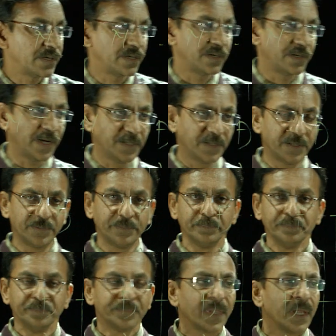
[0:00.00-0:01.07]
right.
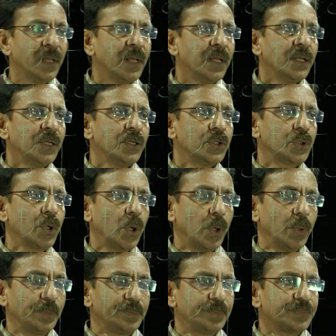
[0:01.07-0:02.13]

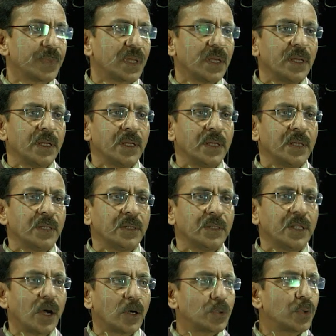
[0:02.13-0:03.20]
So,
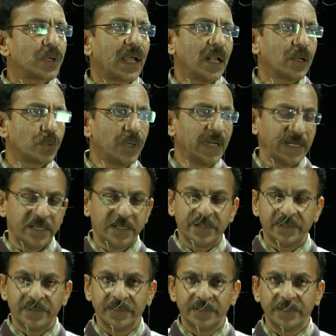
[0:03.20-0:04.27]
now to calculate
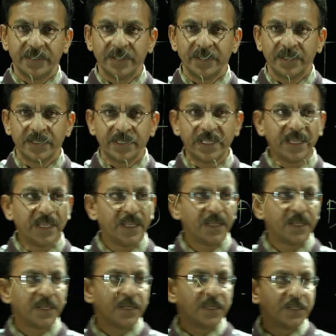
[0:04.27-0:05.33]
the
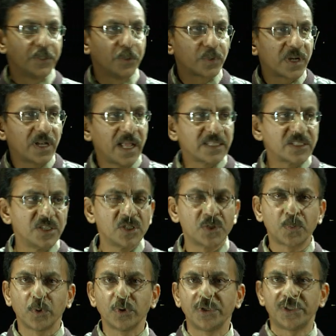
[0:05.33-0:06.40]
neutral axis
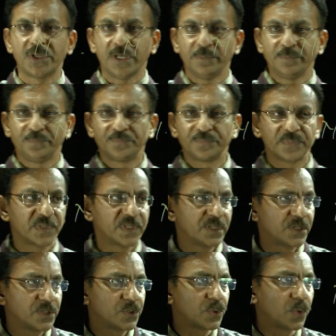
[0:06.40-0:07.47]
position.
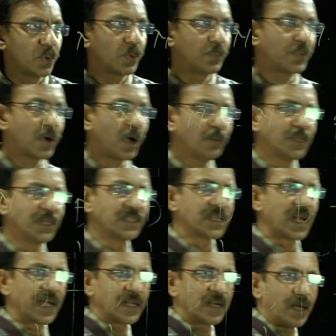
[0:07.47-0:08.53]
So, from this
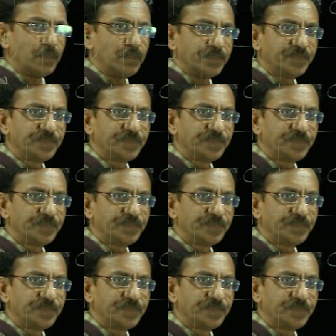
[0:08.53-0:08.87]
diagram,